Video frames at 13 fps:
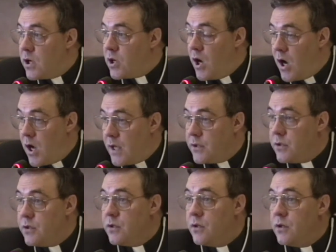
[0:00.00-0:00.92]

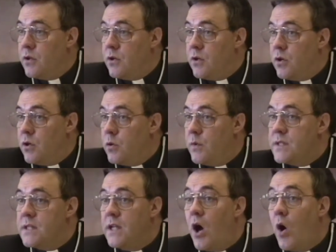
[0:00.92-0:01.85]
God, who
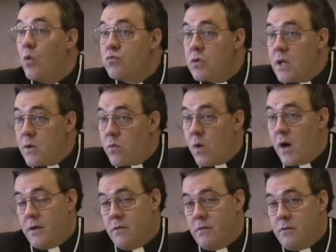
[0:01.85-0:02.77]
is the only
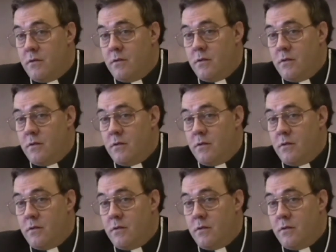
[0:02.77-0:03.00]
one